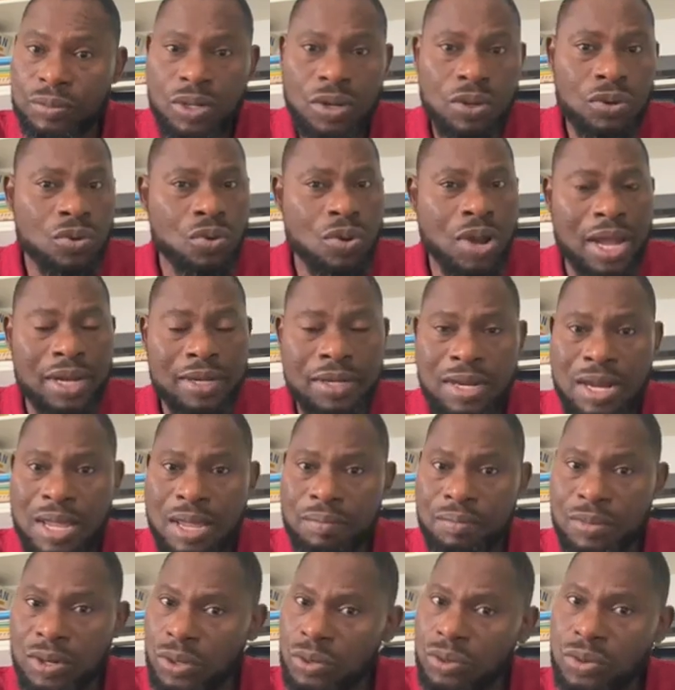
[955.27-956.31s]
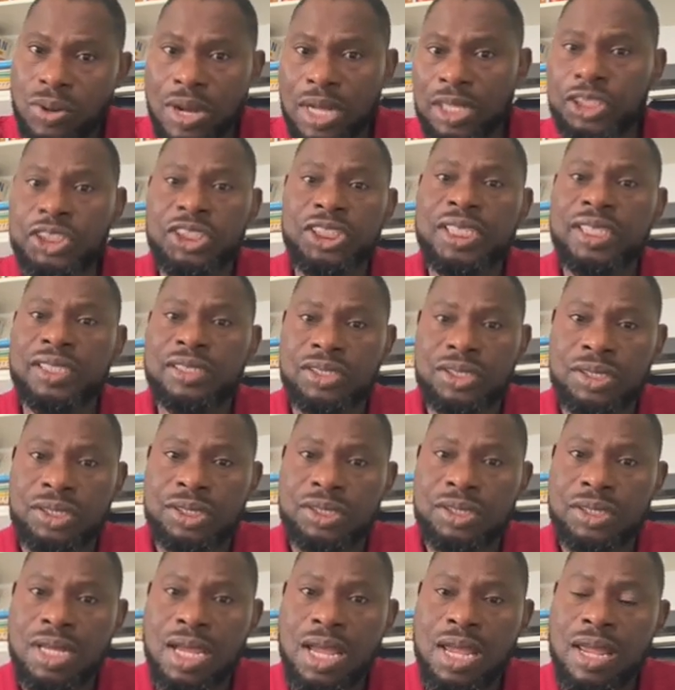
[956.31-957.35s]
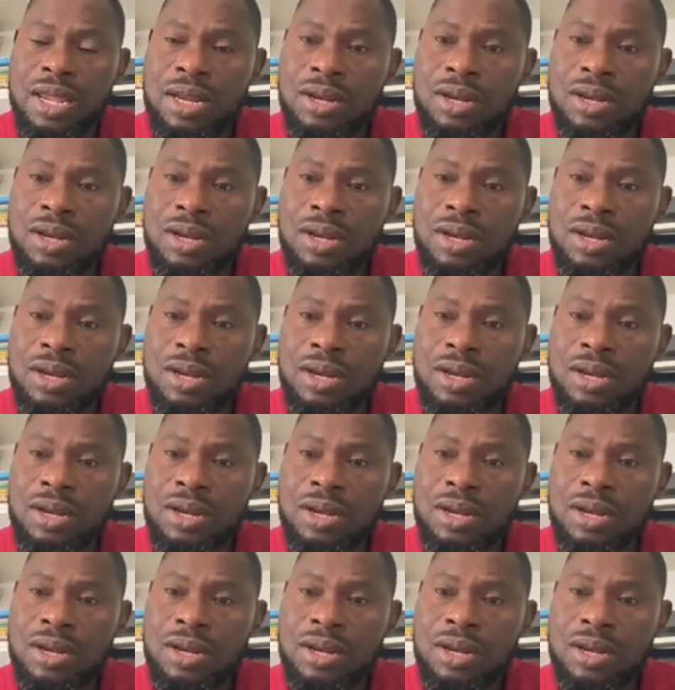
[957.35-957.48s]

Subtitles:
Don't look at name, don't look at shares.